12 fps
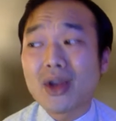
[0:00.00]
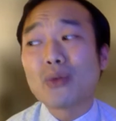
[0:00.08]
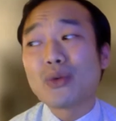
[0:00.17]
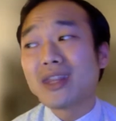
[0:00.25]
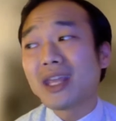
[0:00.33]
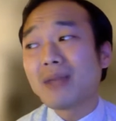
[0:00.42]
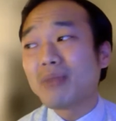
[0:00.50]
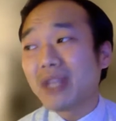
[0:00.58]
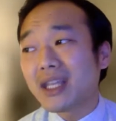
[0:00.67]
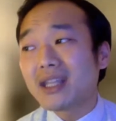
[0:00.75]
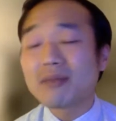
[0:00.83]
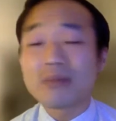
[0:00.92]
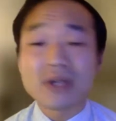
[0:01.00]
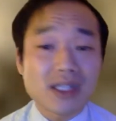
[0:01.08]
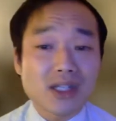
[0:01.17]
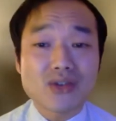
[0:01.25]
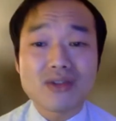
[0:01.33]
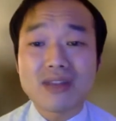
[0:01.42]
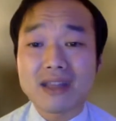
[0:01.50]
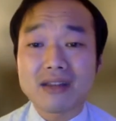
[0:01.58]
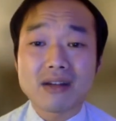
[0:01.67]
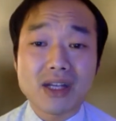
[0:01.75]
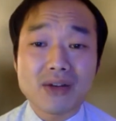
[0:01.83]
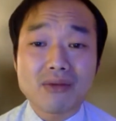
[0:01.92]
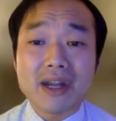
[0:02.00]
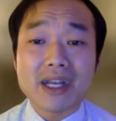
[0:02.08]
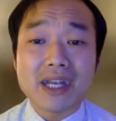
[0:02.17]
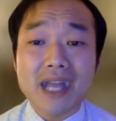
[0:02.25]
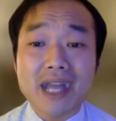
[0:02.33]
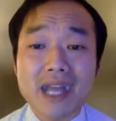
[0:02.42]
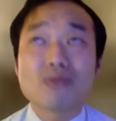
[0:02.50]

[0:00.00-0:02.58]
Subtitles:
would they be in the position that they're here right now?